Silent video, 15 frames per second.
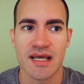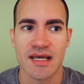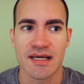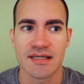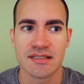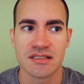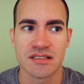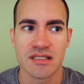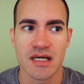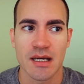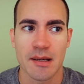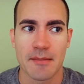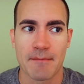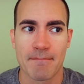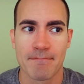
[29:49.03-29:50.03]
And
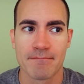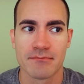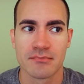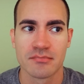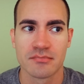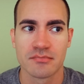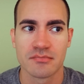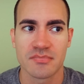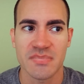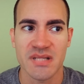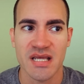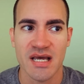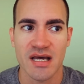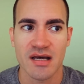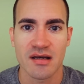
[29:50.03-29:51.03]

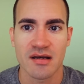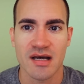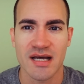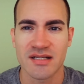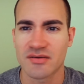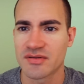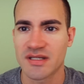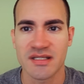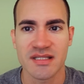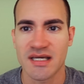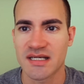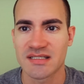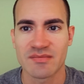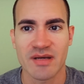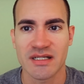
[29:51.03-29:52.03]
yeah, I don't think
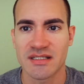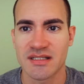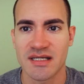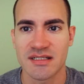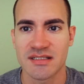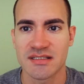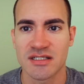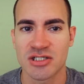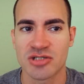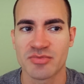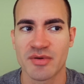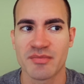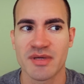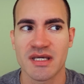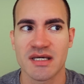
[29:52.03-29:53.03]
they expected that
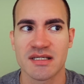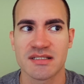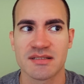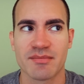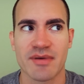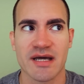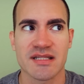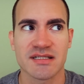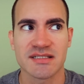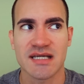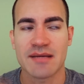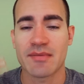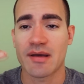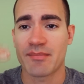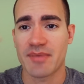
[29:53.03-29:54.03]
decision, but because by the
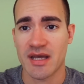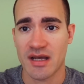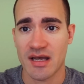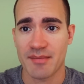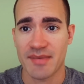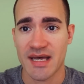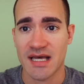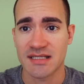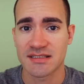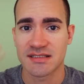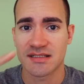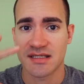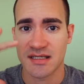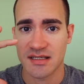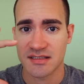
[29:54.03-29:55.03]
time I
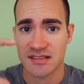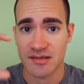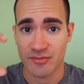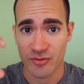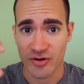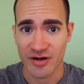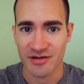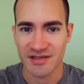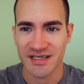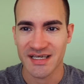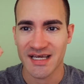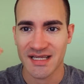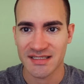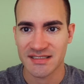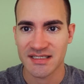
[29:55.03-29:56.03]
passed
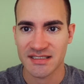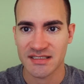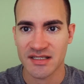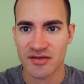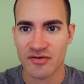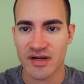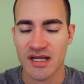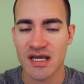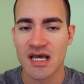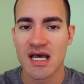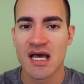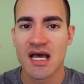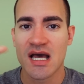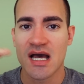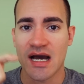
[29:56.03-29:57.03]
temporarily at 63,
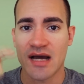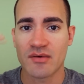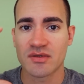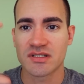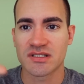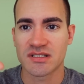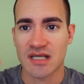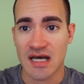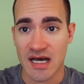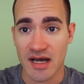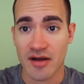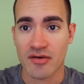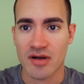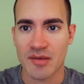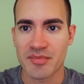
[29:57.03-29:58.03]
I was
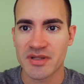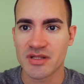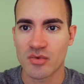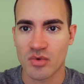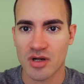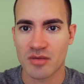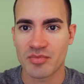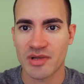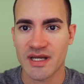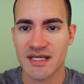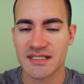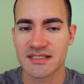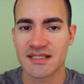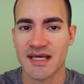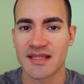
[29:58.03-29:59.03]
higher up in the
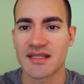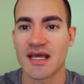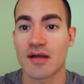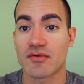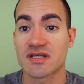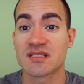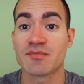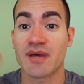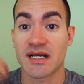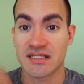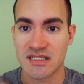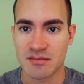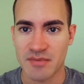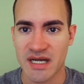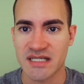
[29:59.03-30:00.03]
workplace, that they
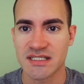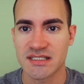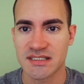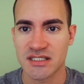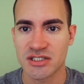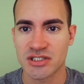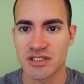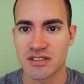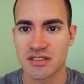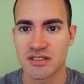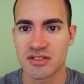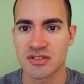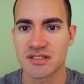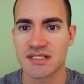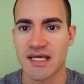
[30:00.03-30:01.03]
respected my decision
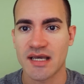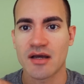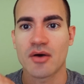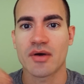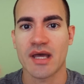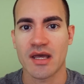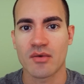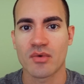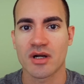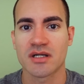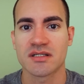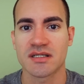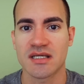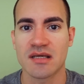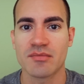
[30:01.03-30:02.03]
to say, okay,
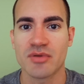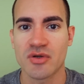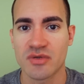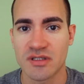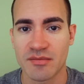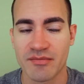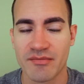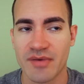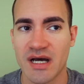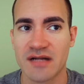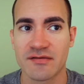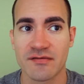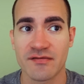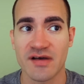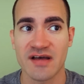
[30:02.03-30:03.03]
we're gonna keep you in a
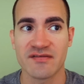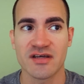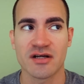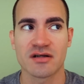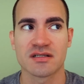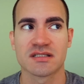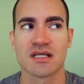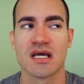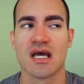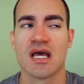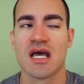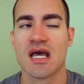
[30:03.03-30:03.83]
pod for 5 years